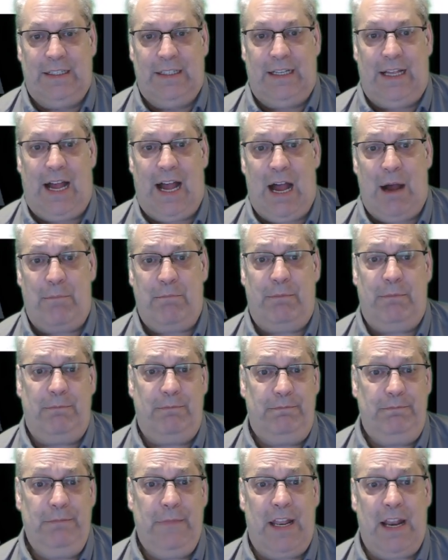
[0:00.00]
Um,
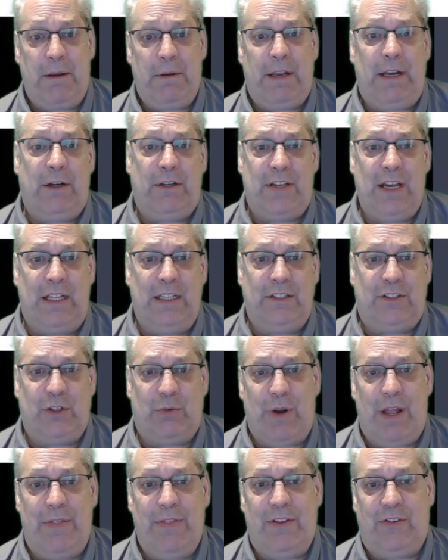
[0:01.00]
and I'm going to tell it to
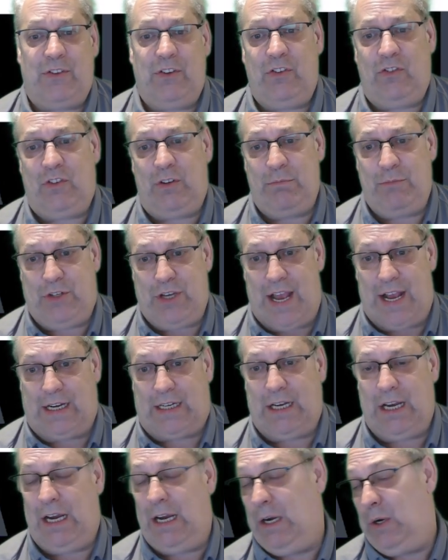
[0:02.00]
run the system check.
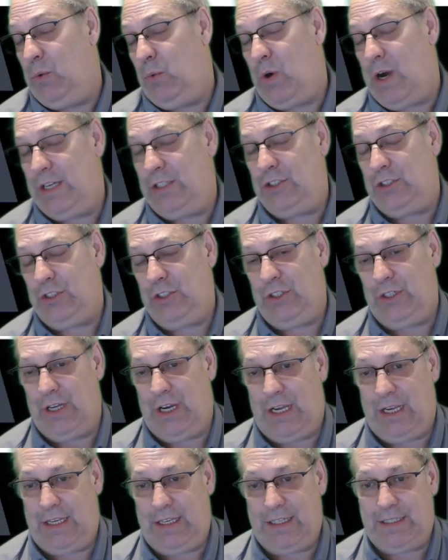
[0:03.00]
Why shouldn't I?
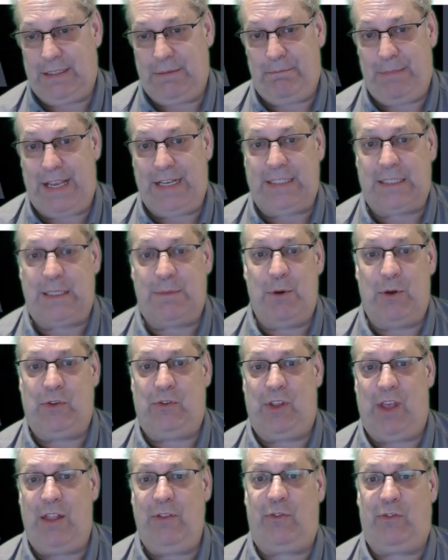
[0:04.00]
It makes the most
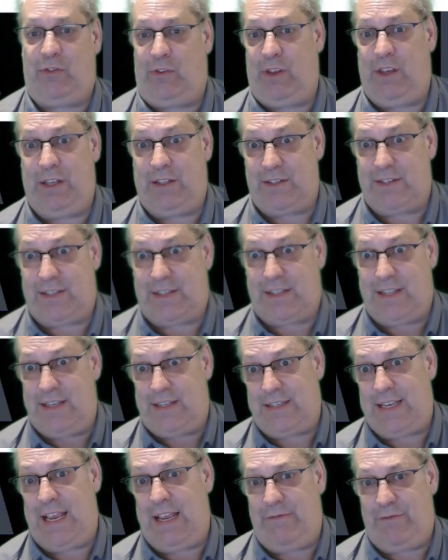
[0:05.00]
sense. It's the
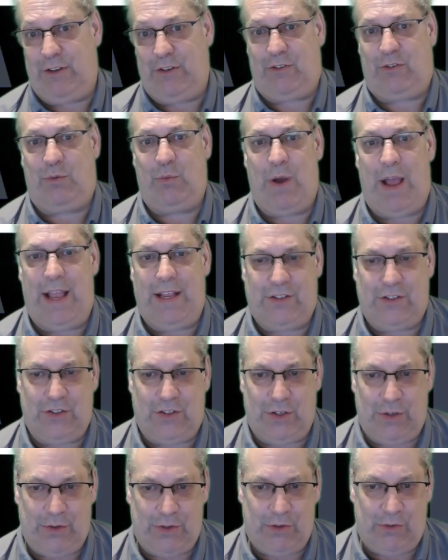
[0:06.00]
safest way to
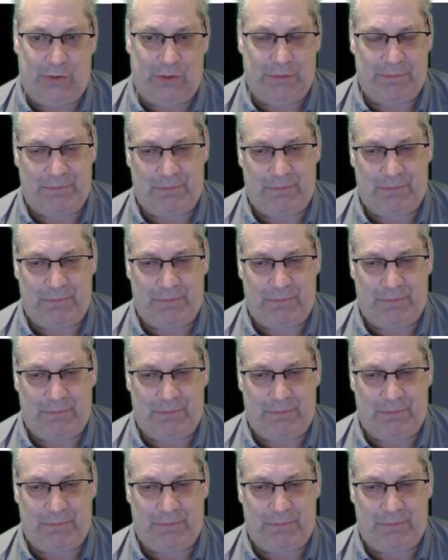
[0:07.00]
do this.